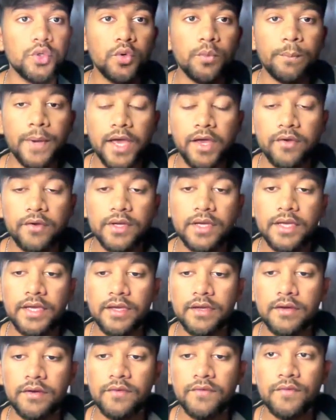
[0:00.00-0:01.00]
my
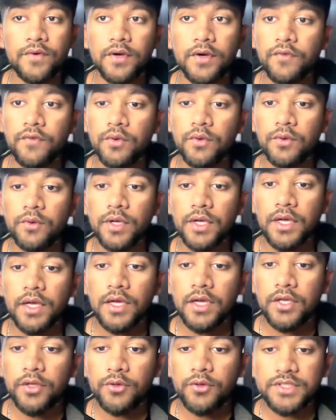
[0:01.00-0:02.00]
workflow,
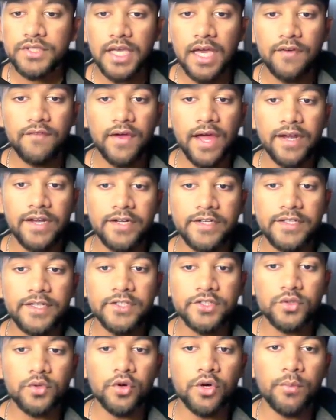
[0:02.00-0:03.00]
you see I've added
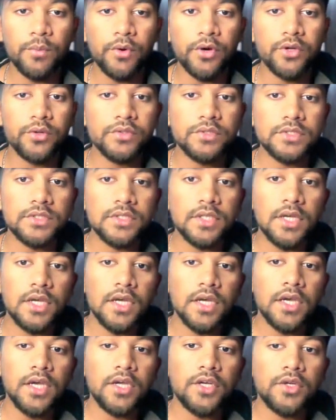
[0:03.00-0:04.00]
these code modules
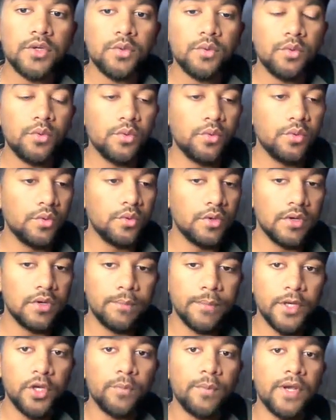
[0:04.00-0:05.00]
to
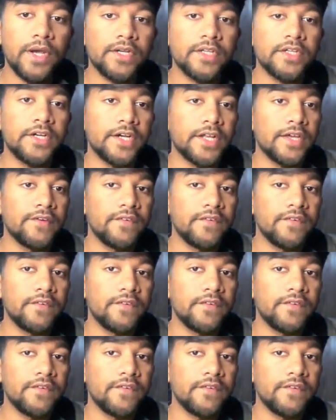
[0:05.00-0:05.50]
manipulate data even